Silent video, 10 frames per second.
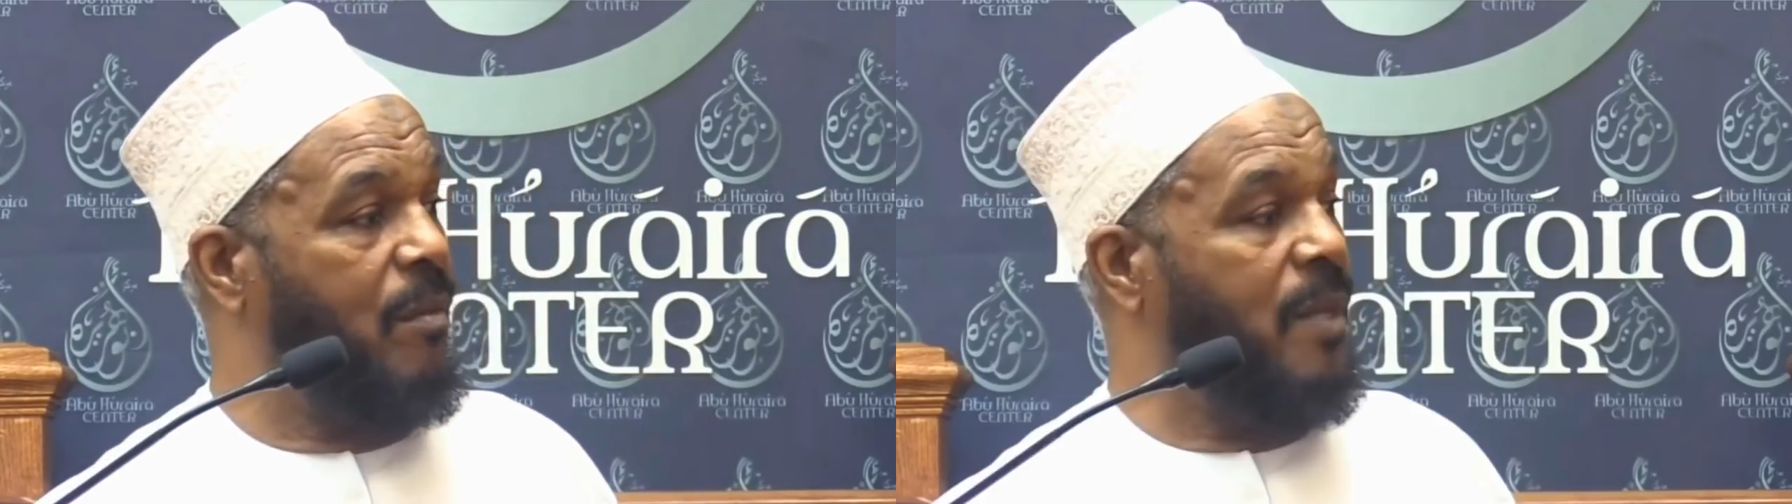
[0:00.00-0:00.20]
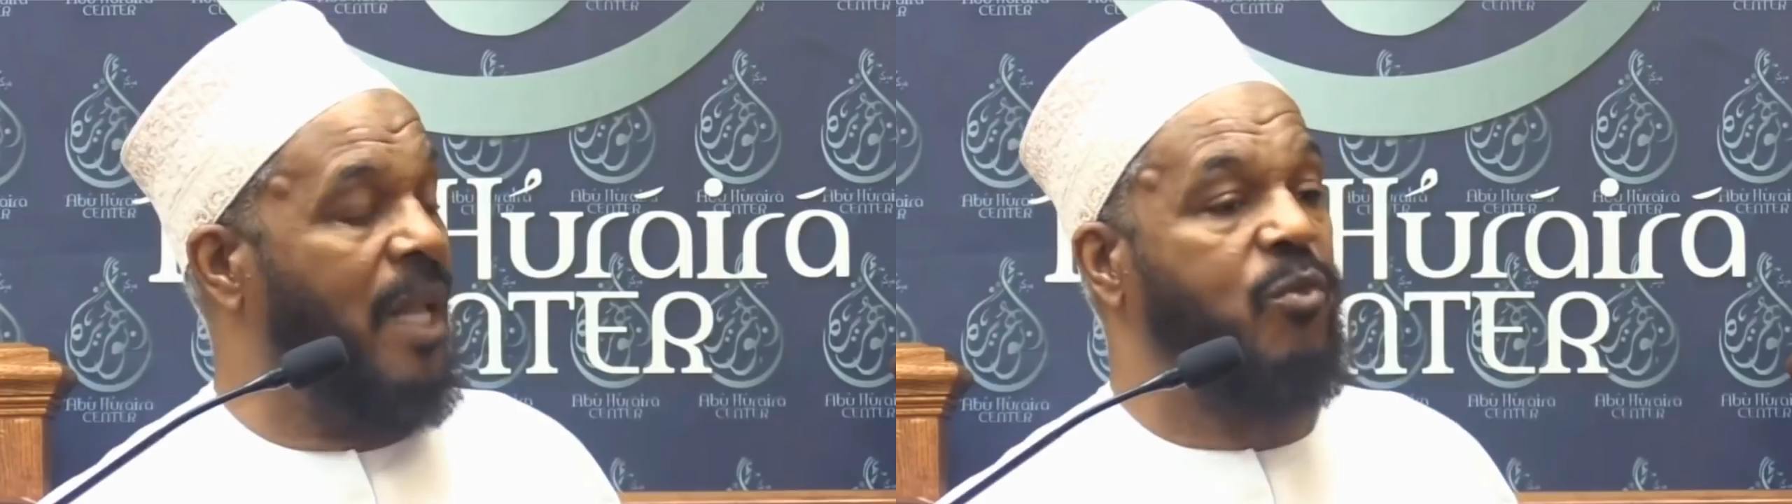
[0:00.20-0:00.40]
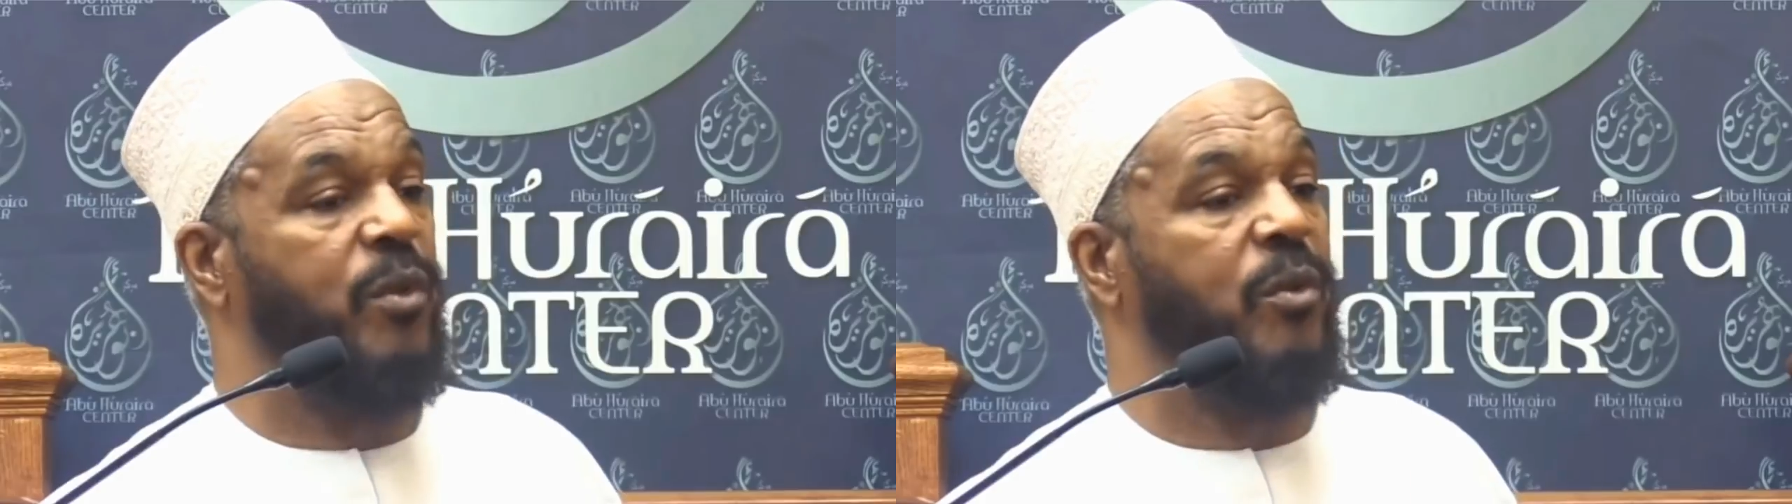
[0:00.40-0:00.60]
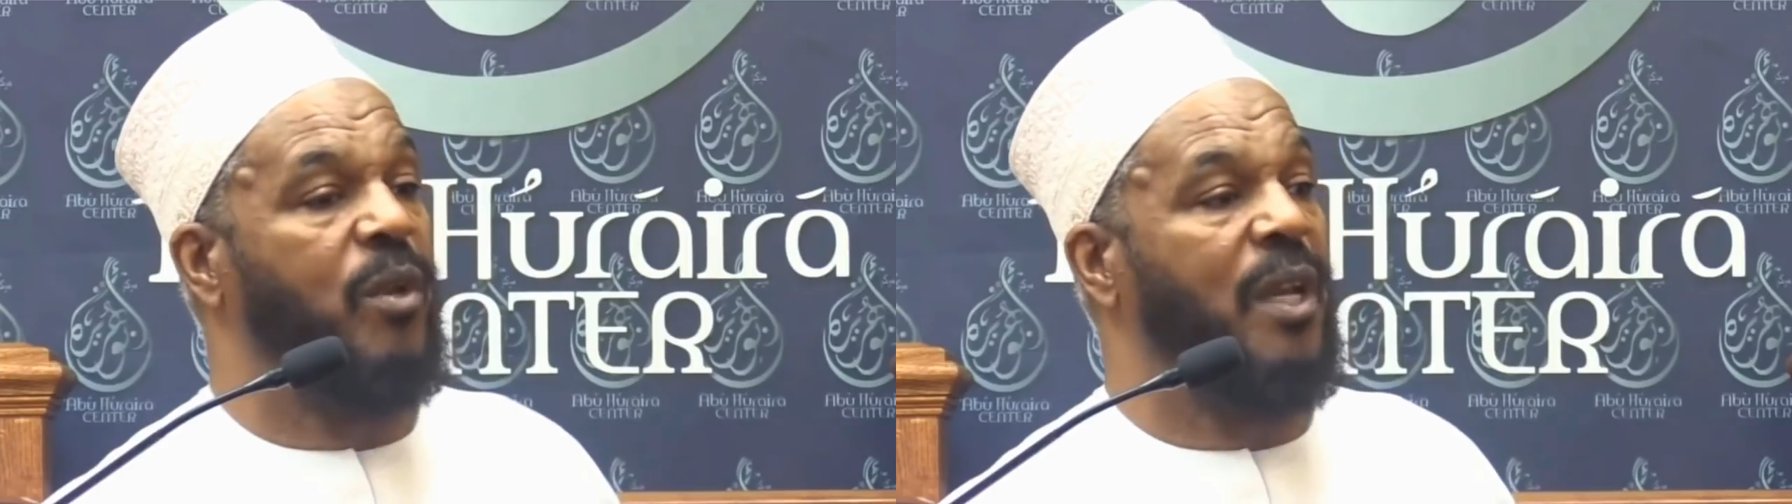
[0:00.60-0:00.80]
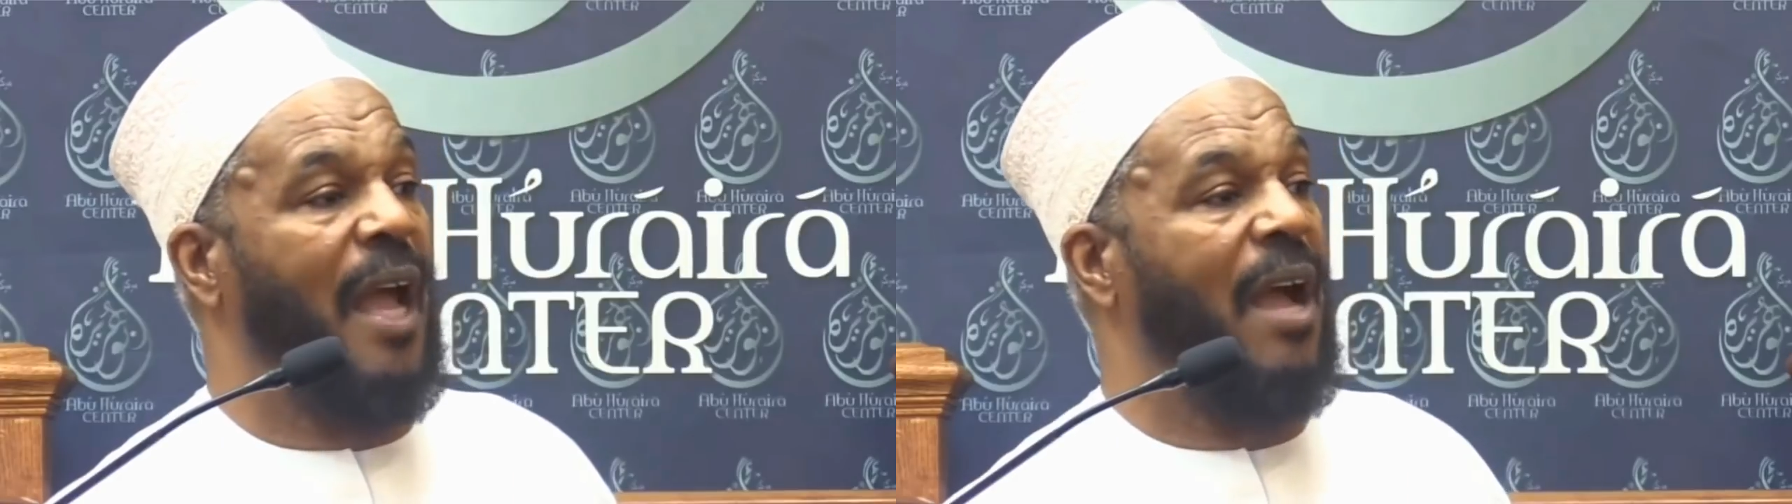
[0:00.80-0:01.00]
that we
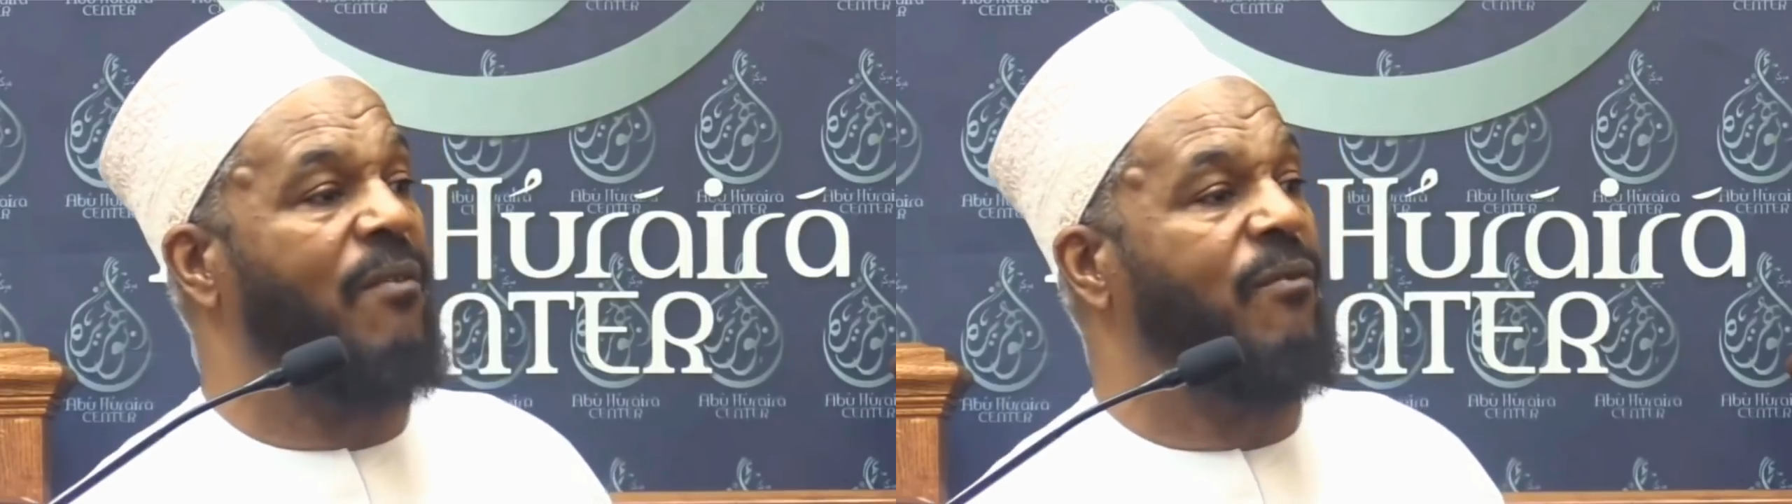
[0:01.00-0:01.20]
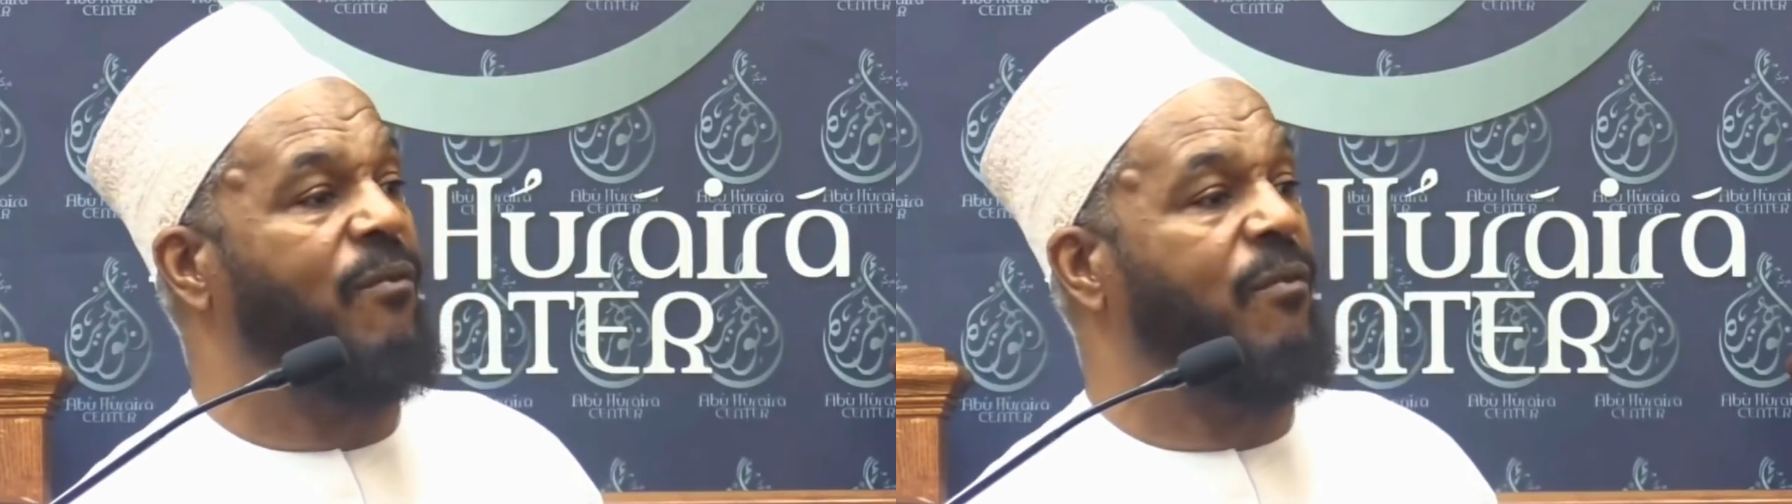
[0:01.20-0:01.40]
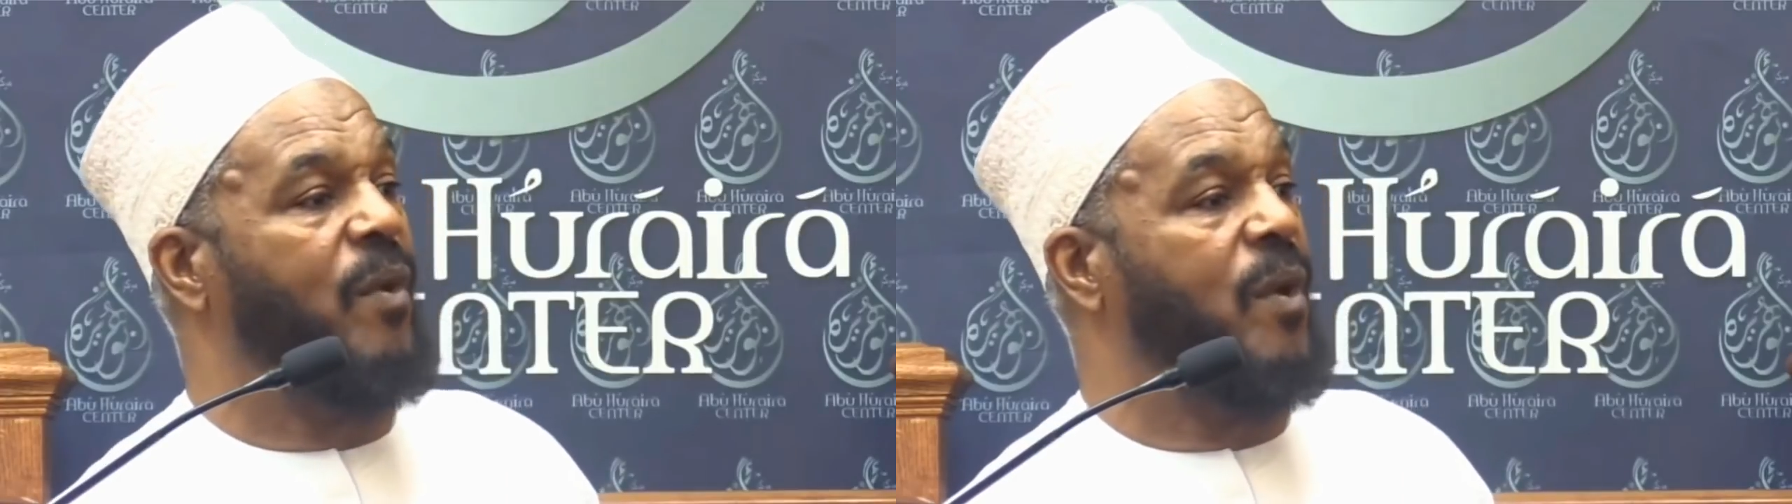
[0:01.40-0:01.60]
will have